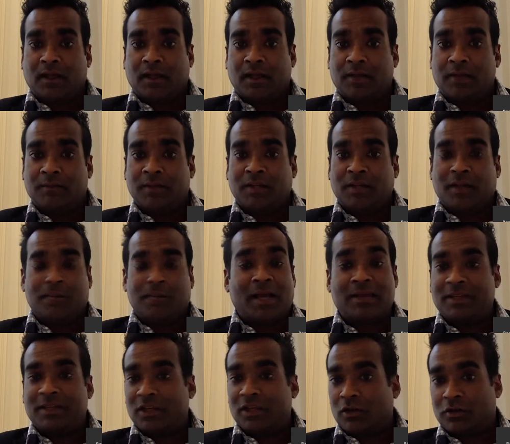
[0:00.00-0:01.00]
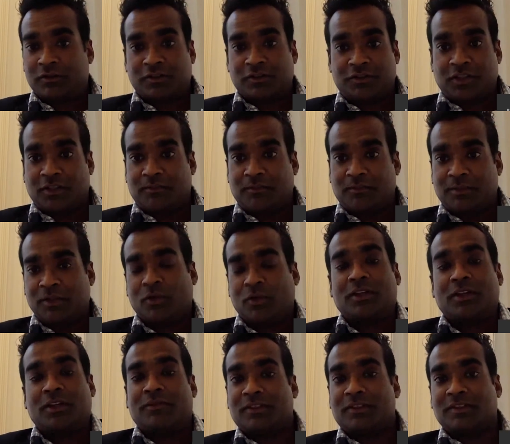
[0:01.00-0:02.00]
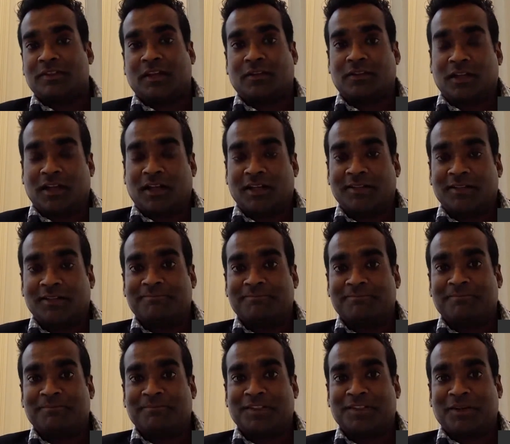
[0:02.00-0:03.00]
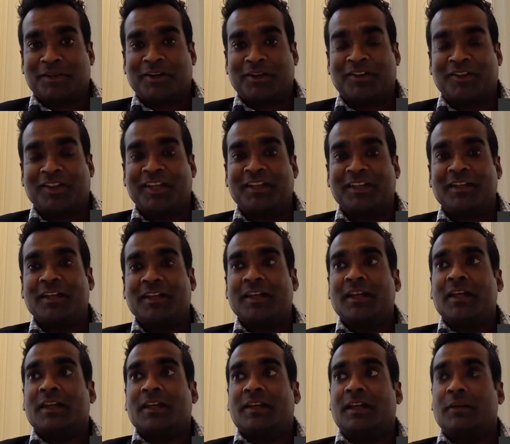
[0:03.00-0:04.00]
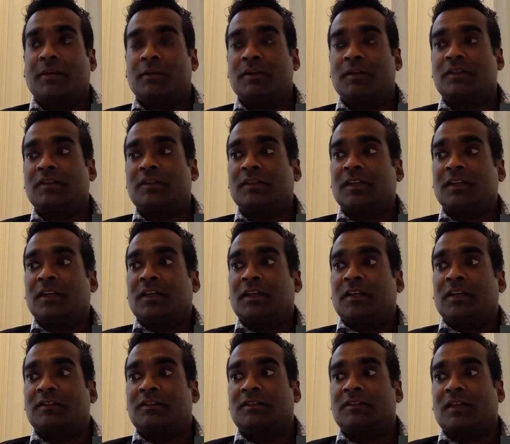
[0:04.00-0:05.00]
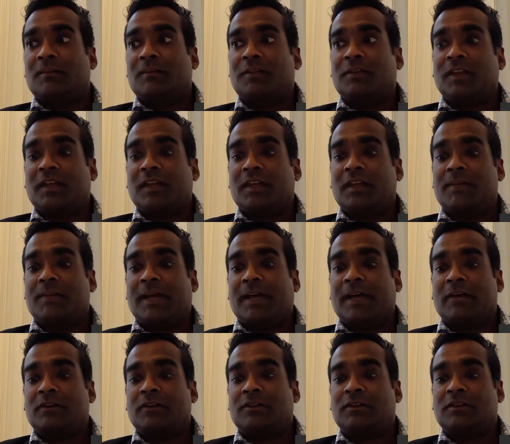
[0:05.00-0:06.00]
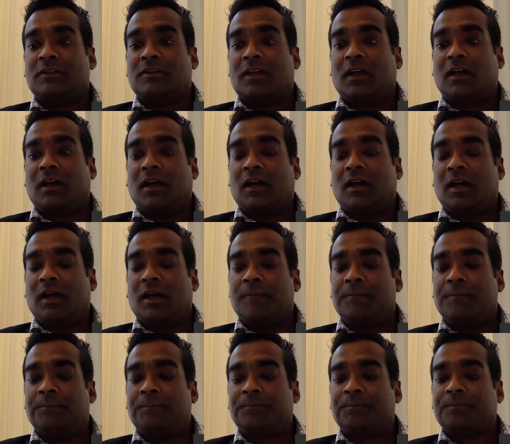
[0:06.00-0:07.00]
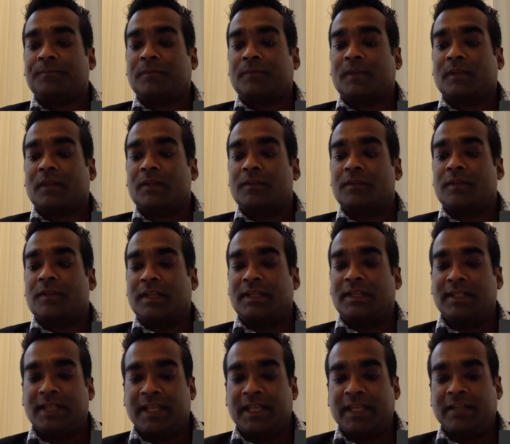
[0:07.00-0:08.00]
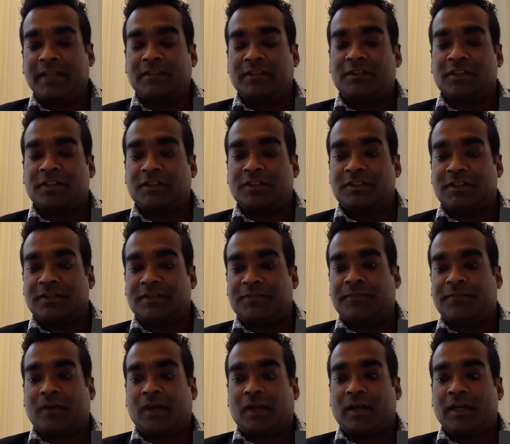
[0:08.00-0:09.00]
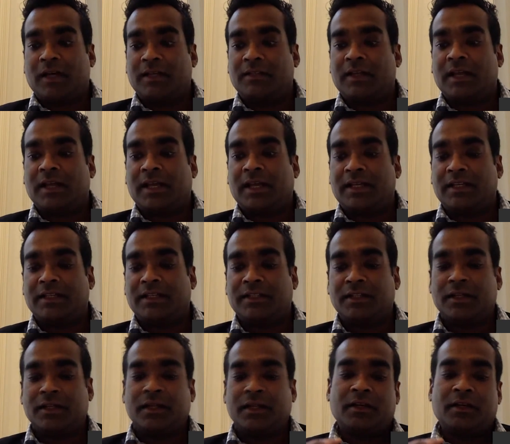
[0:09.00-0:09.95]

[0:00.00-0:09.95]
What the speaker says: You know, maybe oxygen, but not even sunlight. So I think there was something about the need to define a